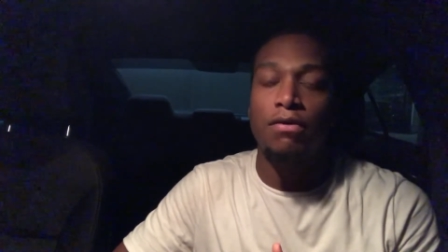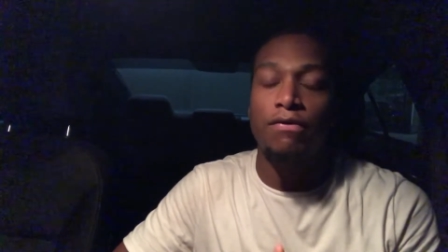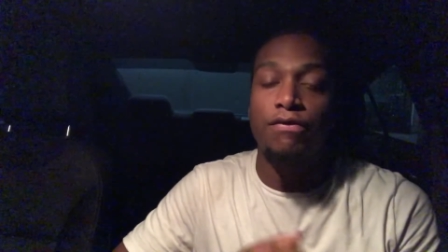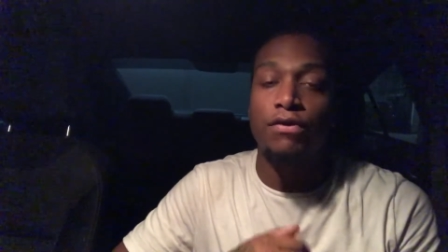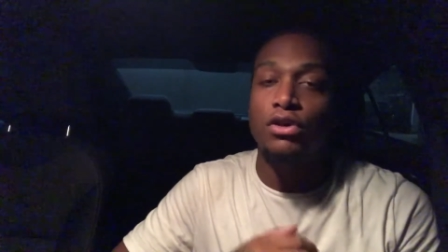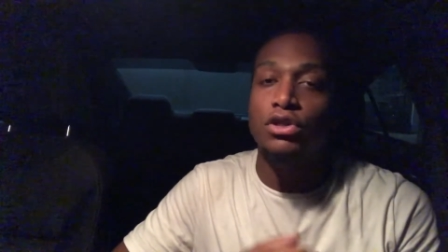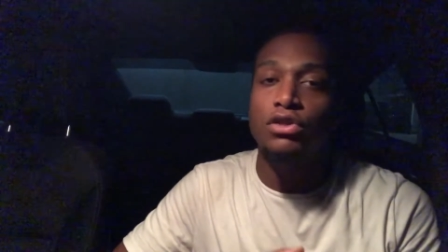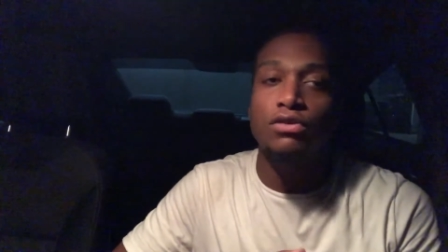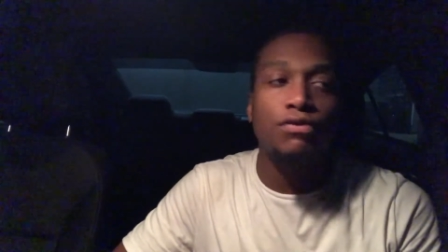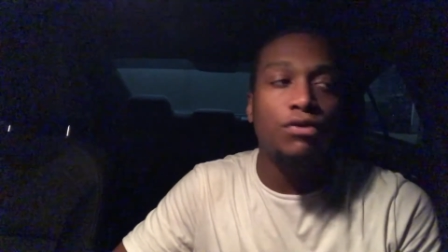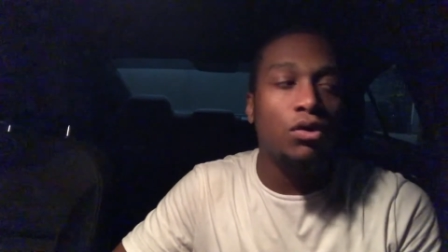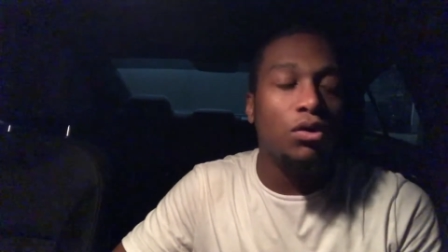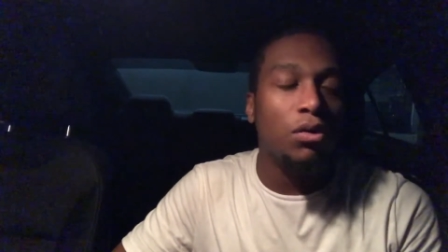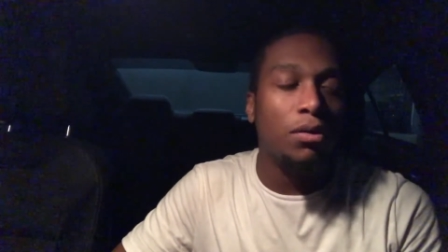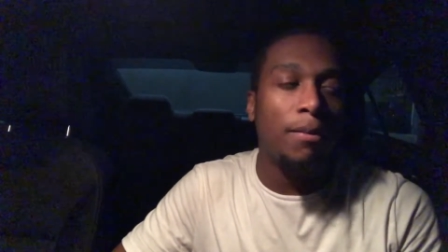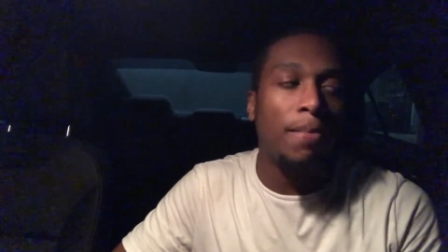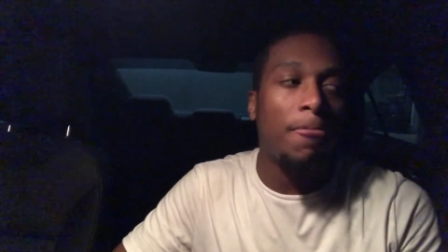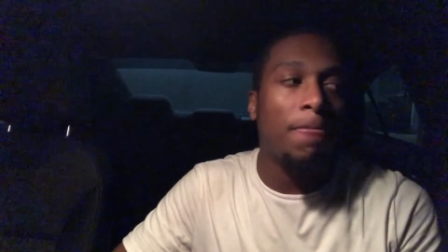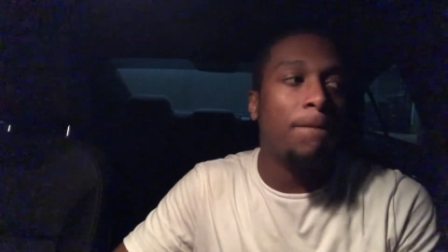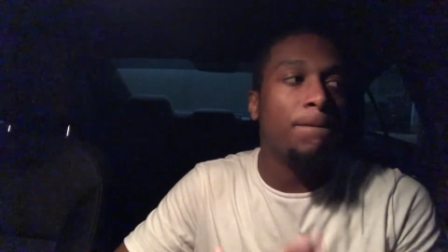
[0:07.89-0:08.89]
First of all,
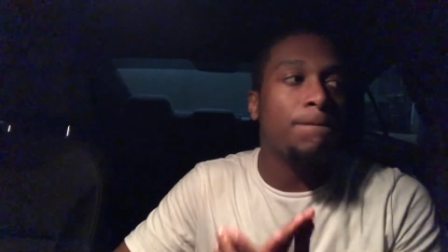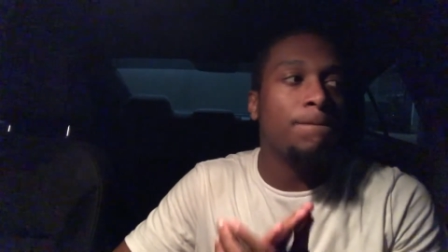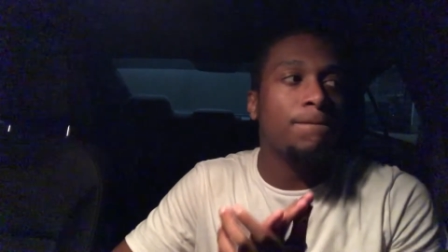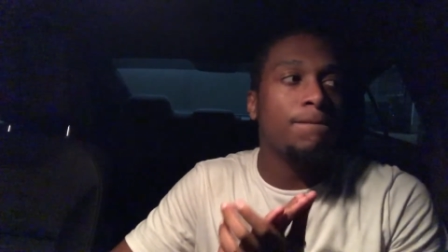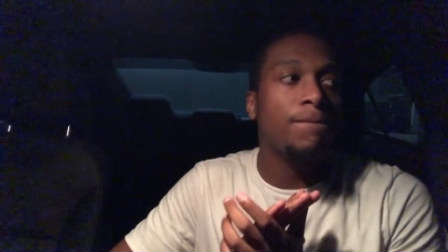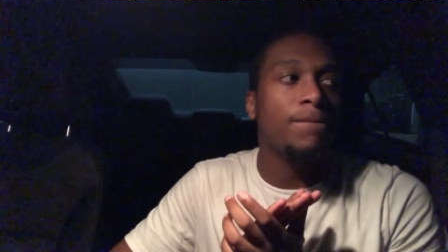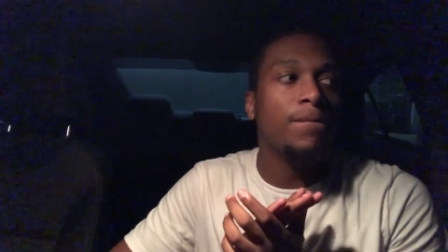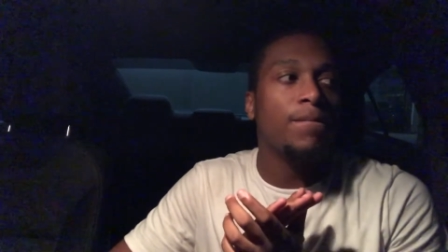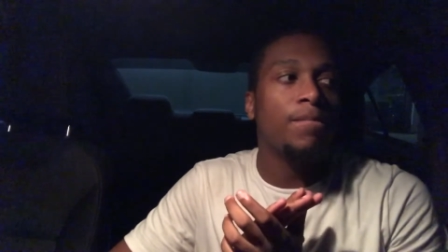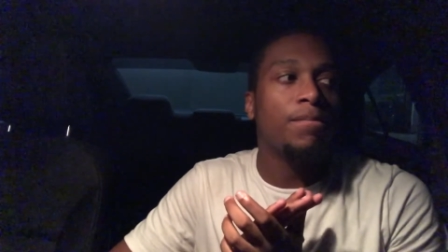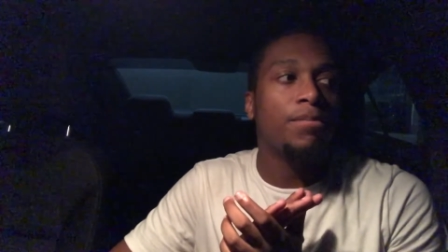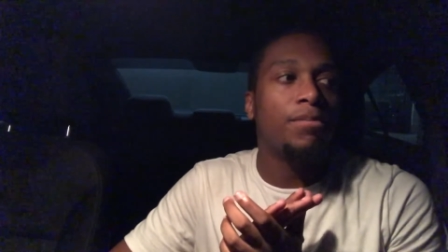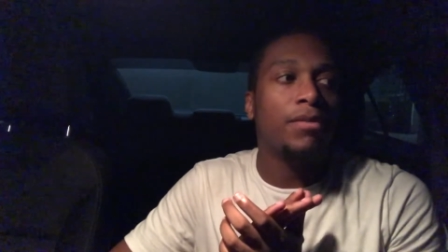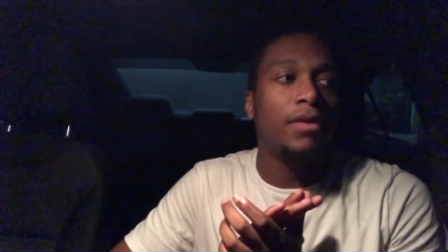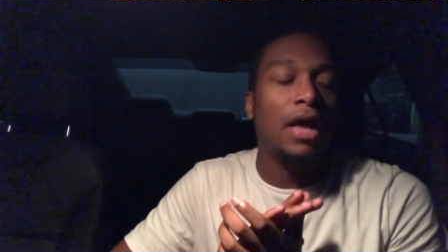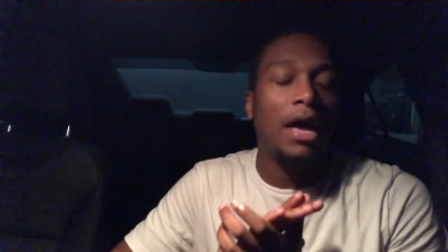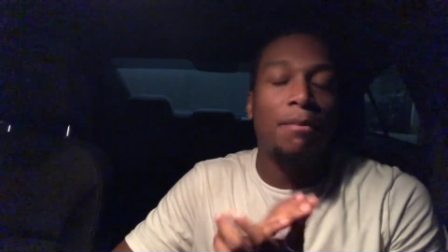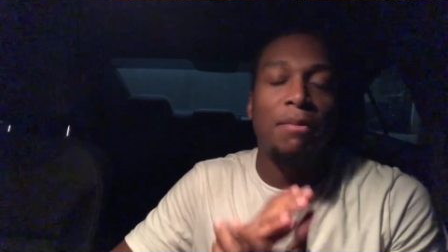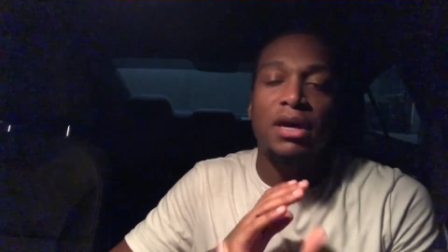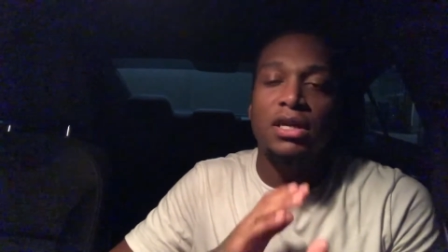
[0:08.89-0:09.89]

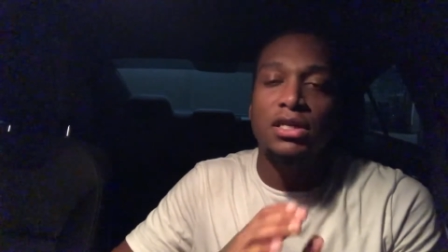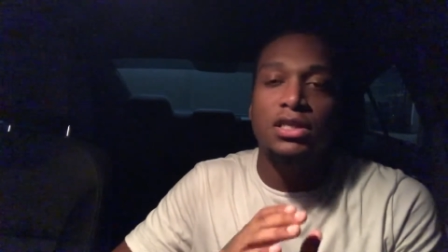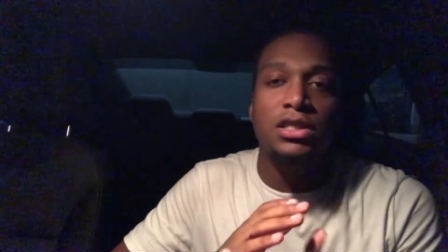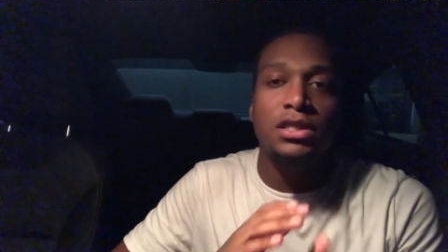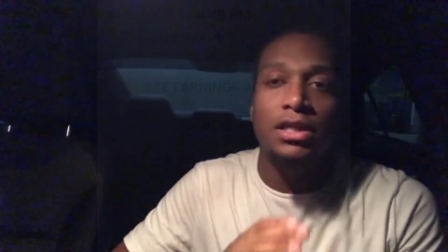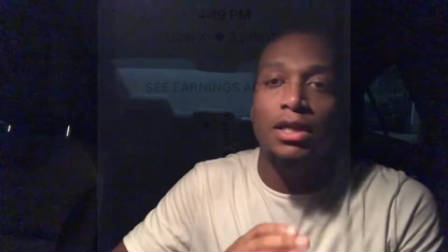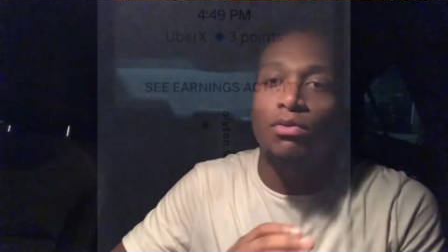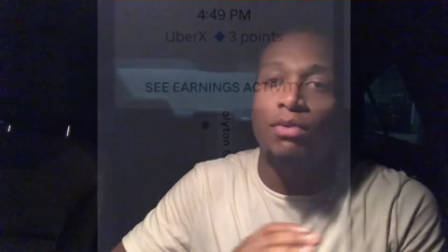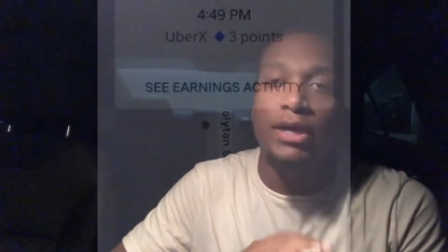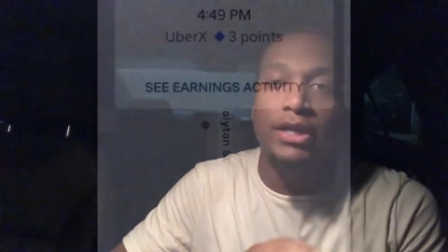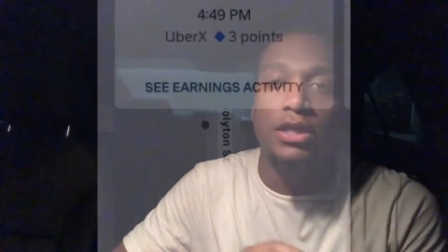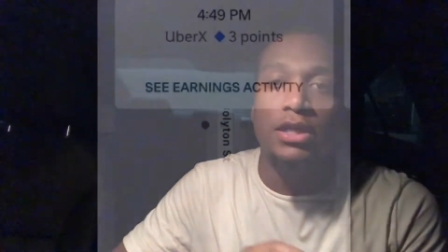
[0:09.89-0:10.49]
I'm about to just get right